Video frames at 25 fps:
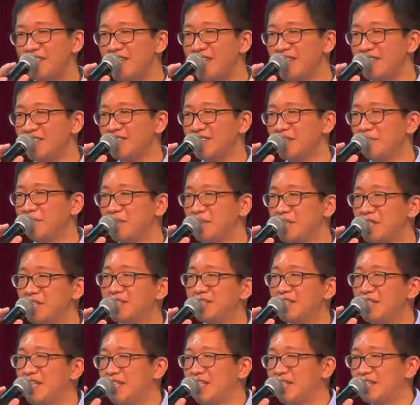that is a
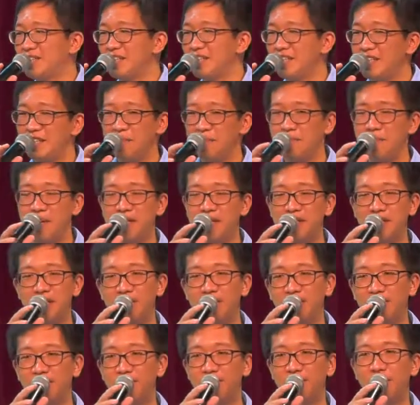peace that is
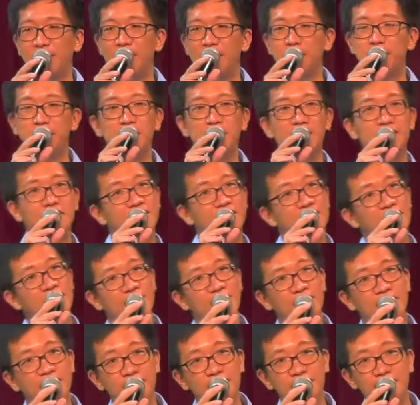independent of what happens
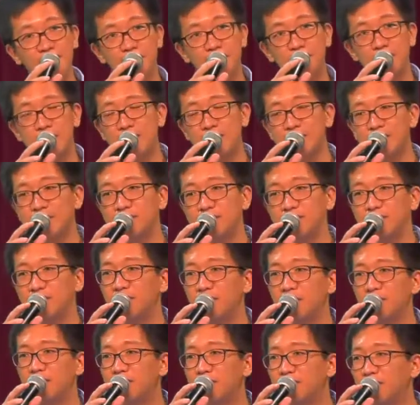Philippians
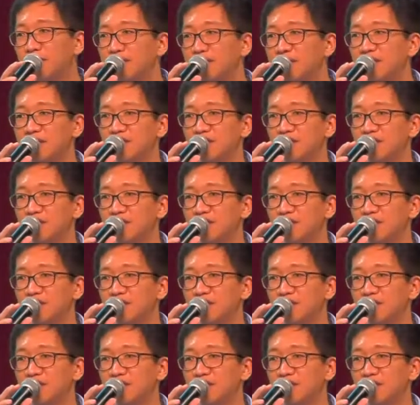4, verse